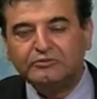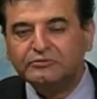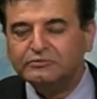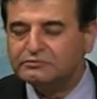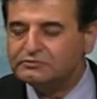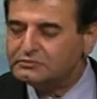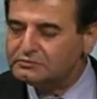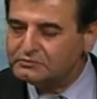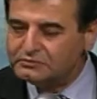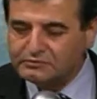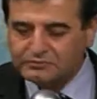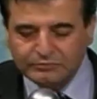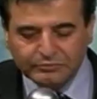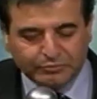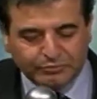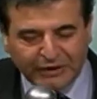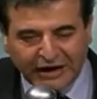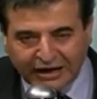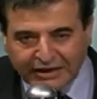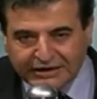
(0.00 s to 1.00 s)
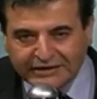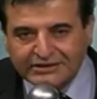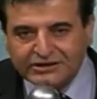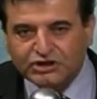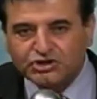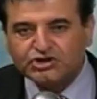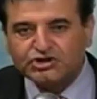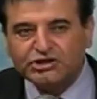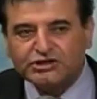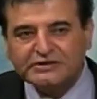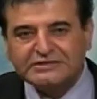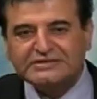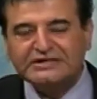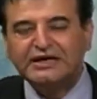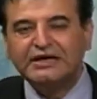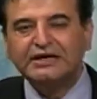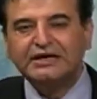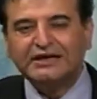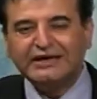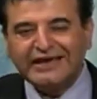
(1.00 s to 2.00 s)
Politicians
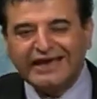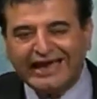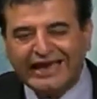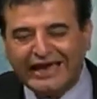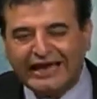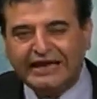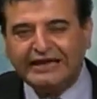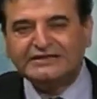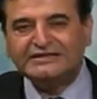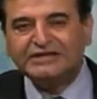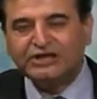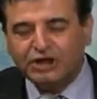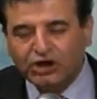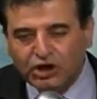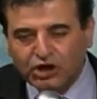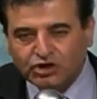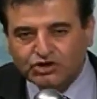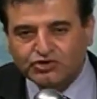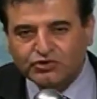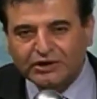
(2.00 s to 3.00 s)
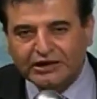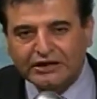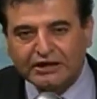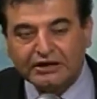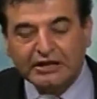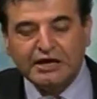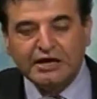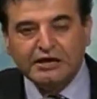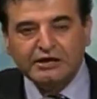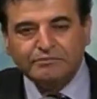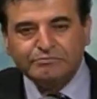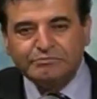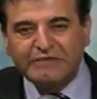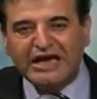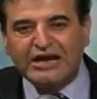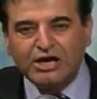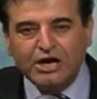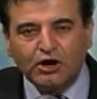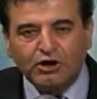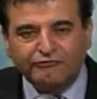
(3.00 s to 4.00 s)
hate Israel. Many of them
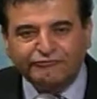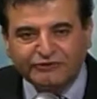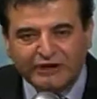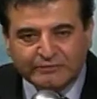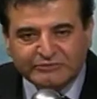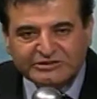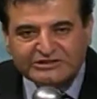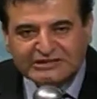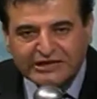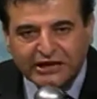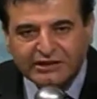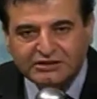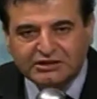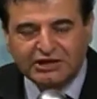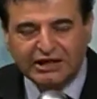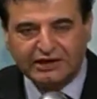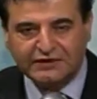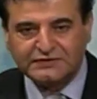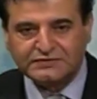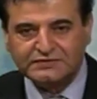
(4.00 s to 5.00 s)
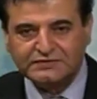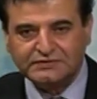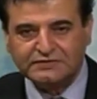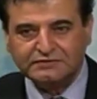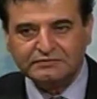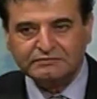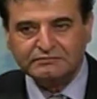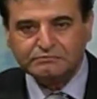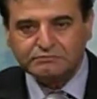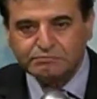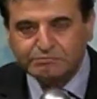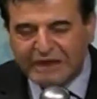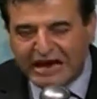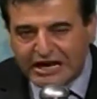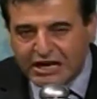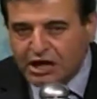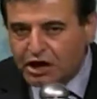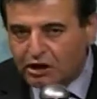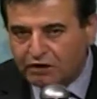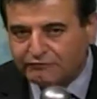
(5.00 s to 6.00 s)
said this. Many of
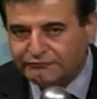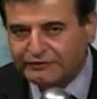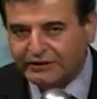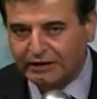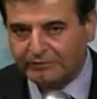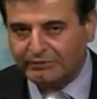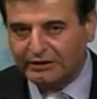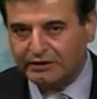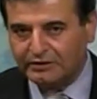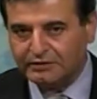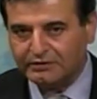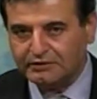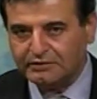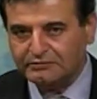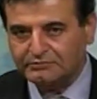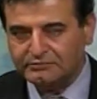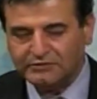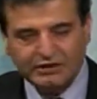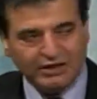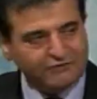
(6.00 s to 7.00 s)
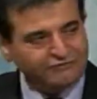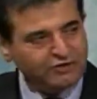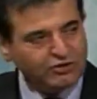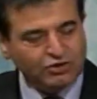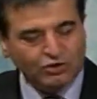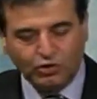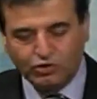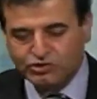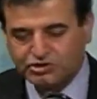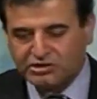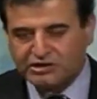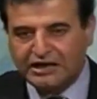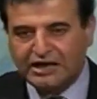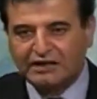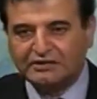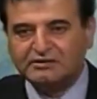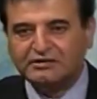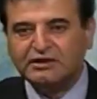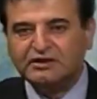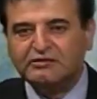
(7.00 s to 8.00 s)
them. Even those that
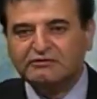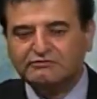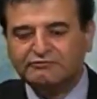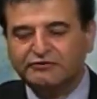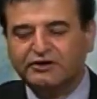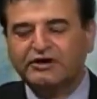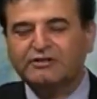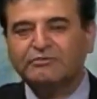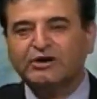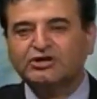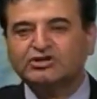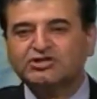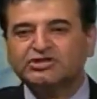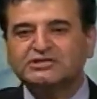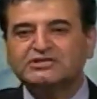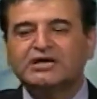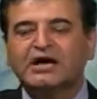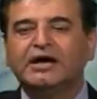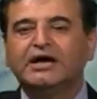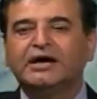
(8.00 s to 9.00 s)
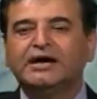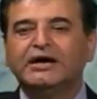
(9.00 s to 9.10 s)
very much signs